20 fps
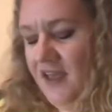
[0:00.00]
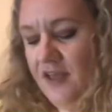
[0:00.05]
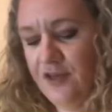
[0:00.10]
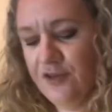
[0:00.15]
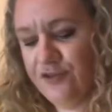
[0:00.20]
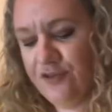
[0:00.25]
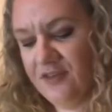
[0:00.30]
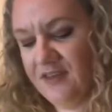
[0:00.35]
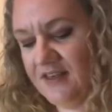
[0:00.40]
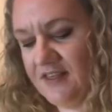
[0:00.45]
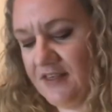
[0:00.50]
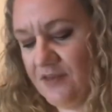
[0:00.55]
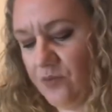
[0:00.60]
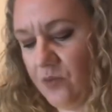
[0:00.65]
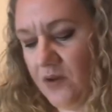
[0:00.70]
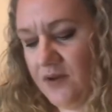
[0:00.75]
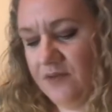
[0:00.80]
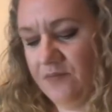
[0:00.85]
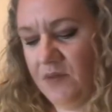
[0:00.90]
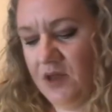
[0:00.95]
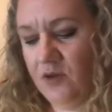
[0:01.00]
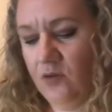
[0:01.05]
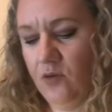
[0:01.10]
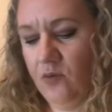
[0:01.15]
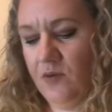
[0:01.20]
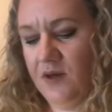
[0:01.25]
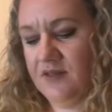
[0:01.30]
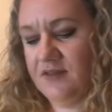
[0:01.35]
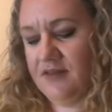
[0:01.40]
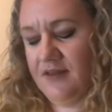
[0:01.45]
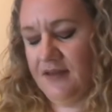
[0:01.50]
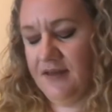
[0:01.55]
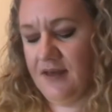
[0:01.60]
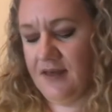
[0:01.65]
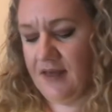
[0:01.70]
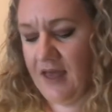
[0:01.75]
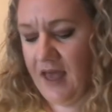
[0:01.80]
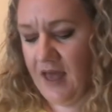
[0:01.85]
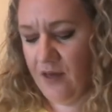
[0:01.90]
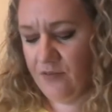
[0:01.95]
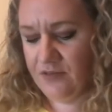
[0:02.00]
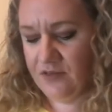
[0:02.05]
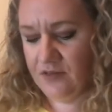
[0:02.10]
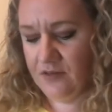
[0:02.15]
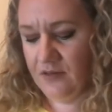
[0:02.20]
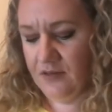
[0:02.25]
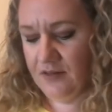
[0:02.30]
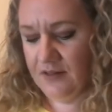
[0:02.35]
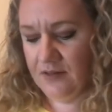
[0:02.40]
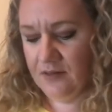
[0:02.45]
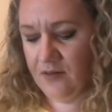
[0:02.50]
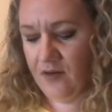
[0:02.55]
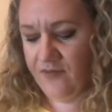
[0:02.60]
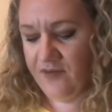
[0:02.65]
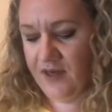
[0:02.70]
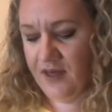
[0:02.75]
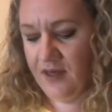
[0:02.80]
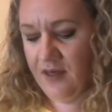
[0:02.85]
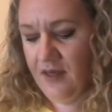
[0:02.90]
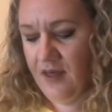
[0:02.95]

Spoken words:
So this is one of my new ones and I absolutely love it.